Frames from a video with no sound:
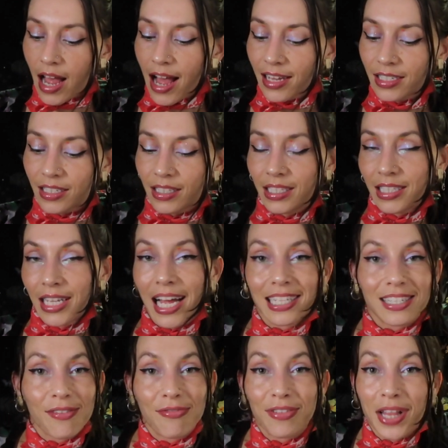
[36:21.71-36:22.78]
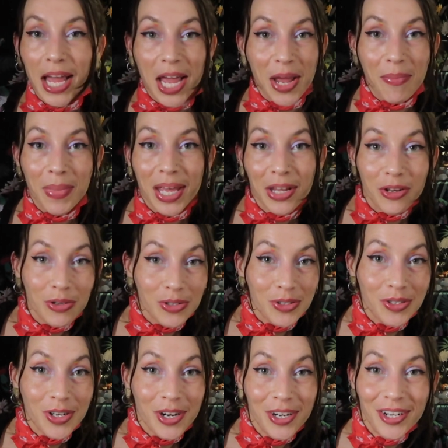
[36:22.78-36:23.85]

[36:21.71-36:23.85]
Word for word: have, lights a flame in your